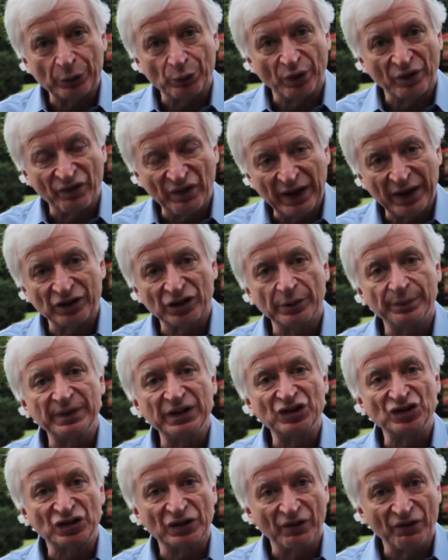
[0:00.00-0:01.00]
were found to
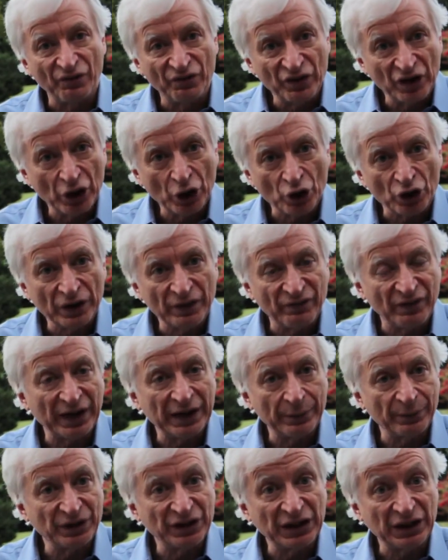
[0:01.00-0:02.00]
be severely
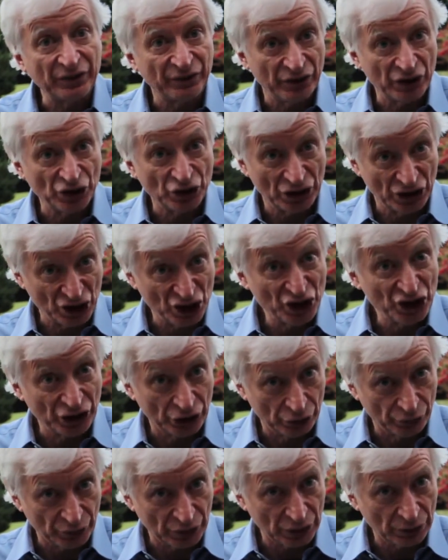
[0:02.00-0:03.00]
vitamin D deficient
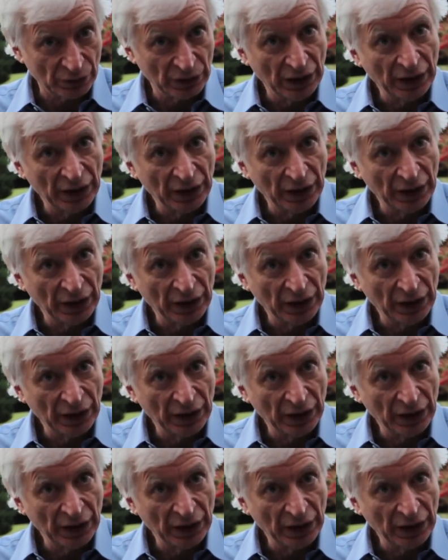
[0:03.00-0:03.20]
children.